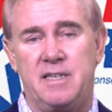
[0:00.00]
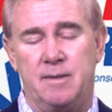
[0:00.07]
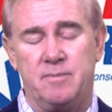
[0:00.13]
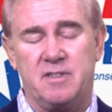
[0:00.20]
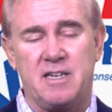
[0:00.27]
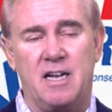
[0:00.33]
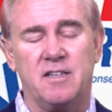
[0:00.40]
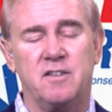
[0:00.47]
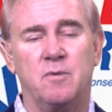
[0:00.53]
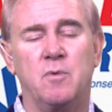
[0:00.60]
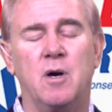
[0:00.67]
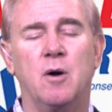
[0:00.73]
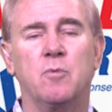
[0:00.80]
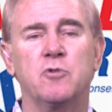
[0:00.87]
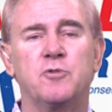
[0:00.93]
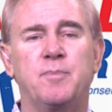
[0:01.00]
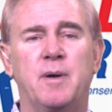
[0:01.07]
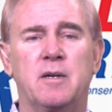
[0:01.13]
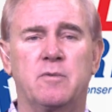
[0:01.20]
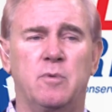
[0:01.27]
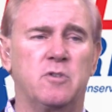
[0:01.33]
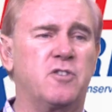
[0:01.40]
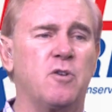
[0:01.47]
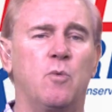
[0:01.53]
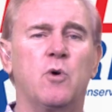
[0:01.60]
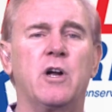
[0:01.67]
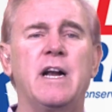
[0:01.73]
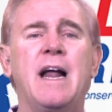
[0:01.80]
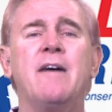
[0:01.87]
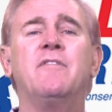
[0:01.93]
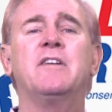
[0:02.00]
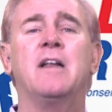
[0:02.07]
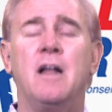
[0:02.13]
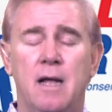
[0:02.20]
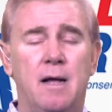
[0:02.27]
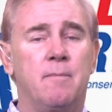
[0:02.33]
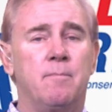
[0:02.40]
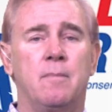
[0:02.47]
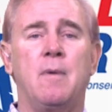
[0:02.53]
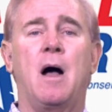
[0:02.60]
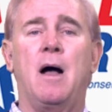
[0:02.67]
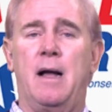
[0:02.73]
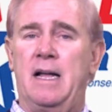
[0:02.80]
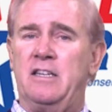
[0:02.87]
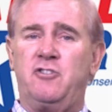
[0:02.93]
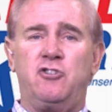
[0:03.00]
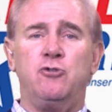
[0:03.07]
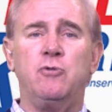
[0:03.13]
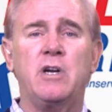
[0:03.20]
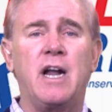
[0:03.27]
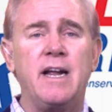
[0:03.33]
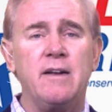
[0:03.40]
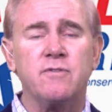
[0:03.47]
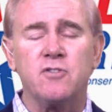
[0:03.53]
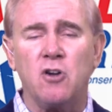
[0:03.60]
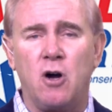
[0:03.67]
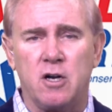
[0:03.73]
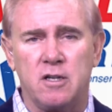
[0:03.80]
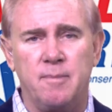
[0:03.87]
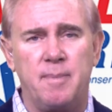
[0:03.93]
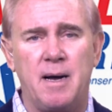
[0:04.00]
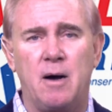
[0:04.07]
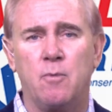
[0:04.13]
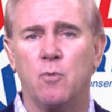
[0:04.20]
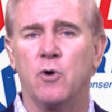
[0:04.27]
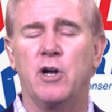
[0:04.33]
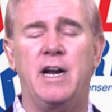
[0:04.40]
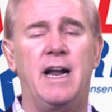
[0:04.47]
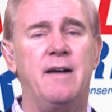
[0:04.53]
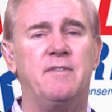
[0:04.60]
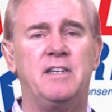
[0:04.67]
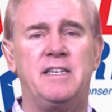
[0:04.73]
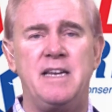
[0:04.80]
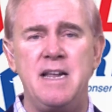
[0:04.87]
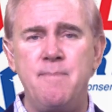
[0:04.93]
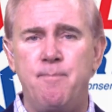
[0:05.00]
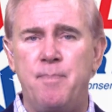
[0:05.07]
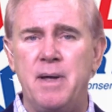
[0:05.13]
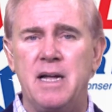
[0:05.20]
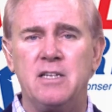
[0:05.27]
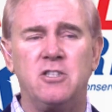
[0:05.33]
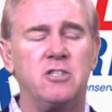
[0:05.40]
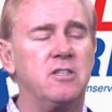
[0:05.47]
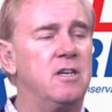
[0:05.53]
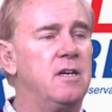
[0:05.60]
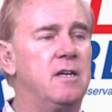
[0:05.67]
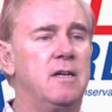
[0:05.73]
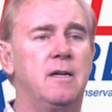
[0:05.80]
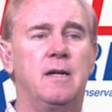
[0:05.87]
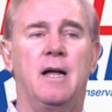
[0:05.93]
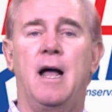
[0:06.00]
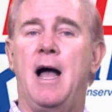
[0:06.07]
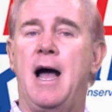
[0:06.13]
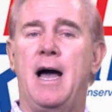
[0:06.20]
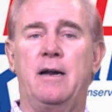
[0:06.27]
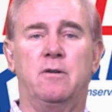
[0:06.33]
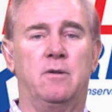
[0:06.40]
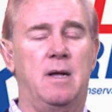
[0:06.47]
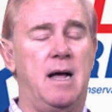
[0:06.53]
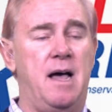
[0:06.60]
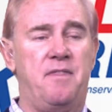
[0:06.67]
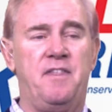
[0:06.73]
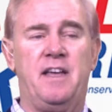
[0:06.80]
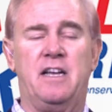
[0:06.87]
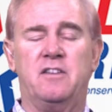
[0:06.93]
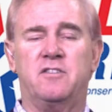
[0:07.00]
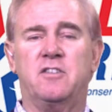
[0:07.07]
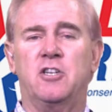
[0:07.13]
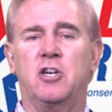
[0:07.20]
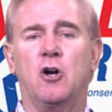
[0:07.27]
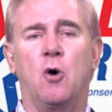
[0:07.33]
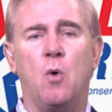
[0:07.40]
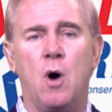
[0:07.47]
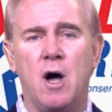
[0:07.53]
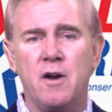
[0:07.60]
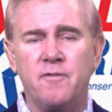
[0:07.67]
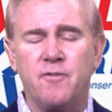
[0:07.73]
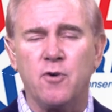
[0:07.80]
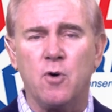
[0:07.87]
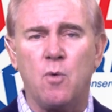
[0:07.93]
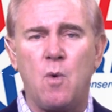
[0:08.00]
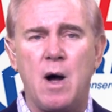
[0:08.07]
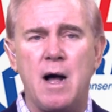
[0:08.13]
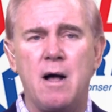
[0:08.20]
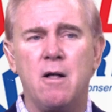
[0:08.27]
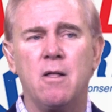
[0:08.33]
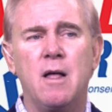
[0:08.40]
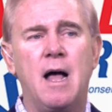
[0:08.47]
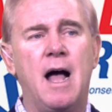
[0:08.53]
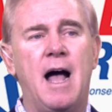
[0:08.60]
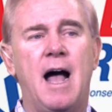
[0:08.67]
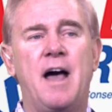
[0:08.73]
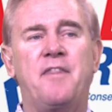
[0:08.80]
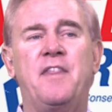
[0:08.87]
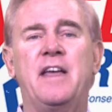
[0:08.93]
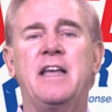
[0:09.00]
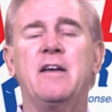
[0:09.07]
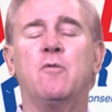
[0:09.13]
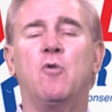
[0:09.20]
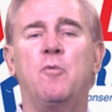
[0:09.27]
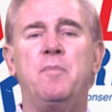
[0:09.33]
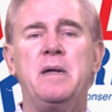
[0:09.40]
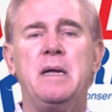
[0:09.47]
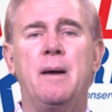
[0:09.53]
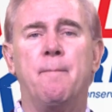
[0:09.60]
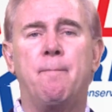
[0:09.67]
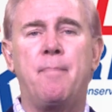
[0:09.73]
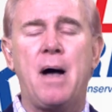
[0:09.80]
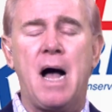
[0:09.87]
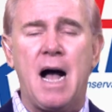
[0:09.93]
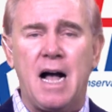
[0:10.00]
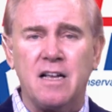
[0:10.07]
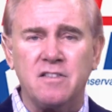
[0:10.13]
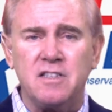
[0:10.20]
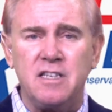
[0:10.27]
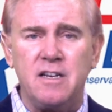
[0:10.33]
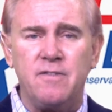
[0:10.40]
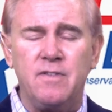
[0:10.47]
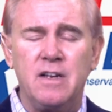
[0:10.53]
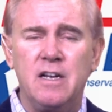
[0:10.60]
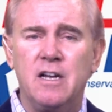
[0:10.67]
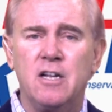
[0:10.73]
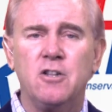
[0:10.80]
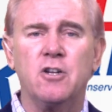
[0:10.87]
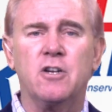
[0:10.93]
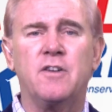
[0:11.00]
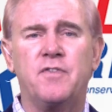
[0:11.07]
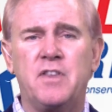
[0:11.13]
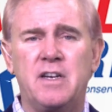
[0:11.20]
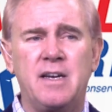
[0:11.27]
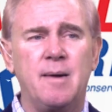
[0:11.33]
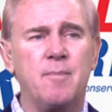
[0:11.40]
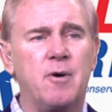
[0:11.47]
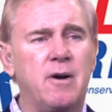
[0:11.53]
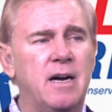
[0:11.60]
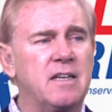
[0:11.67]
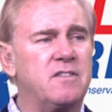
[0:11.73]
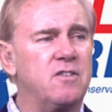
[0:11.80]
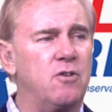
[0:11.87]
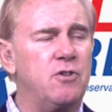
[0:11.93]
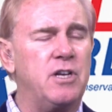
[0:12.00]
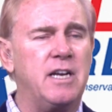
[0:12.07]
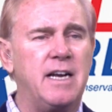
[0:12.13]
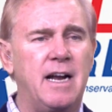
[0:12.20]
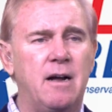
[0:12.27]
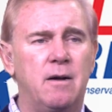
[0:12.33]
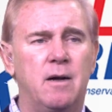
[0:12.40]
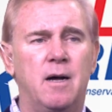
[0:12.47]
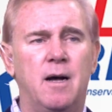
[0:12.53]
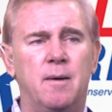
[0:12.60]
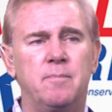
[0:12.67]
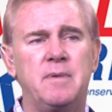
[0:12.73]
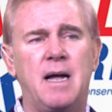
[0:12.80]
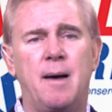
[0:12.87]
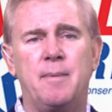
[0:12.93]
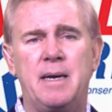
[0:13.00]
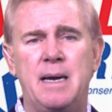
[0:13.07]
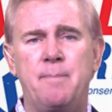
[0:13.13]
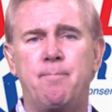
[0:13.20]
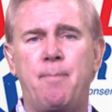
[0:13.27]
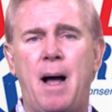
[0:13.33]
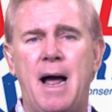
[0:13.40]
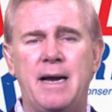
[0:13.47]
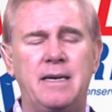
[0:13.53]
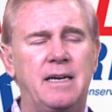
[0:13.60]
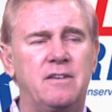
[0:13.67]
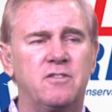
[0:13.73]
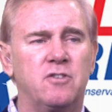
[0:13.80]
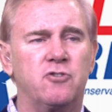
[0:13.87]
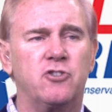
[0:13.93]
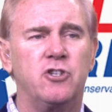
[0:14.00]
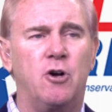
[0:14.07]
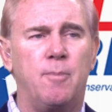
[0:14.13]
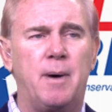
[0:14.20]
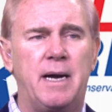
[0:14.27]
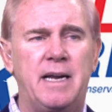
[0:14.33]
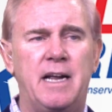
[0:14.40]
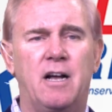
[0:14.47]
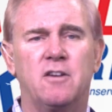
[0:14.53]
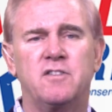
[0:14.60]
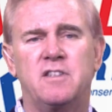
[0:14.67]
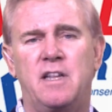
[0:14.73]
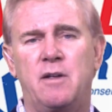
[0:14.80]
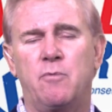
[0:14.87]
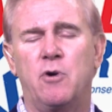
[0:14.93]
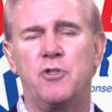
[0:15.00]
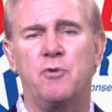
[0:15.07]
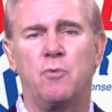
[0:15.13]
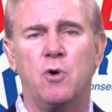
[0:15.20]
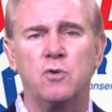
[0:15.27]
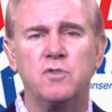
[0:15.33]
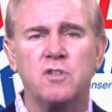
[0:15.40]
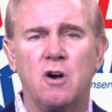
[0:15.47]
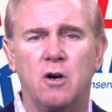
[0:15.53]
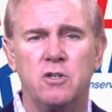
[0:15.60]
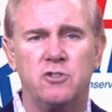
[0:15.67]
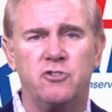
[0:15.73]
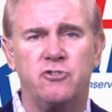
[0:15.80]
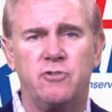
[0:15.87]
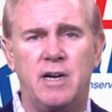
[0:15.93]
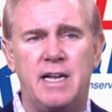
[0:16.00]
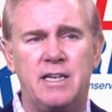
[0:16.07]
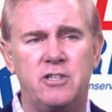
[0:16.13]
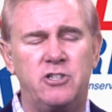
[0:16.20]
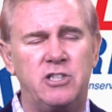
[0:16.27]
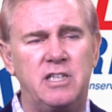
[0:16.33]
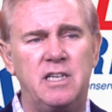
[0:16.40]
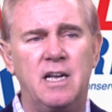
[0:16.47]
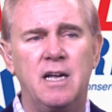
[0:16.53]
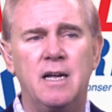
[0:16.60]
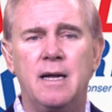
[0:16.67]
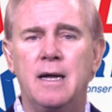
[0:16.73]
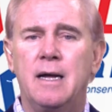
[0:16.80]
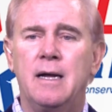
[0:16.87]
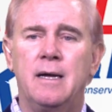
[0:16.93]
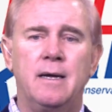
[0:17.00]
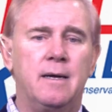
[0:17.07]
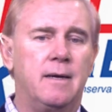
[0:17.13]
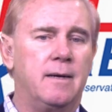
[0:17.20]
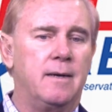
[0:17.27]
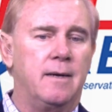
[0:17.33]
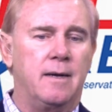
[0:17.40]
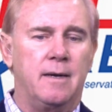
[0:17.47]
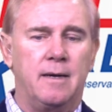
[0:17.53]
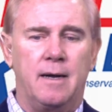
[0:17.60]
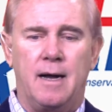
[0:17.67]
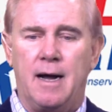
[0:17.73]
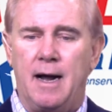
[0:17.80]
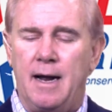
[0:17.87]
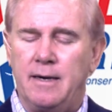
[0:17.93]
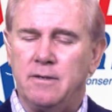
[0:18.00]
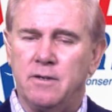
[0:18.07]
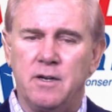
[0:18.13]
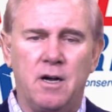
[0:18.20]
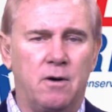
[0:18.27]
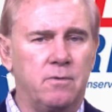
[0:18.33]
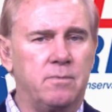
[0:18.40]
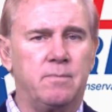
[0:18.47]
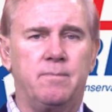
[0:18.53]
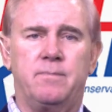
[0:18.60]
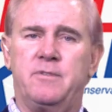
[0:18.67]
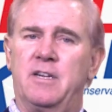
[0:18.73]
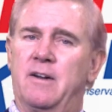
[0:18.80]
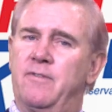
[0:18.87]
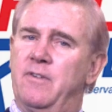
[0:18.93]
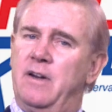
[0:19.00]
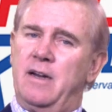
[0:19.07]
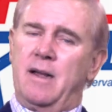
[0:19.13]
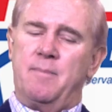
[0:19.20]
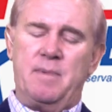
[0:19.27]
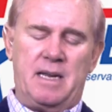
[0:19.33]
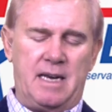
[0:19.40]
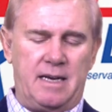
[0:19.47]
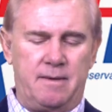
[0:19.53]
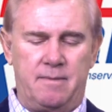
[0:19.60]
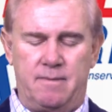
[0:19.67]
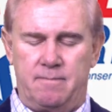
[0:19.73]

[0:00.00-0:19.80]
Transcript: Tim Scott's a well-respected one. So we're going to have as you and I have talked about, we're going to have a deep bench. I think it's going to go on for a while. I think it will be positive. Look, if the Democrats only nominate Biden and there's nobody else and they run the Rose Garden strategy, I don't know, Jeffrey. I mean,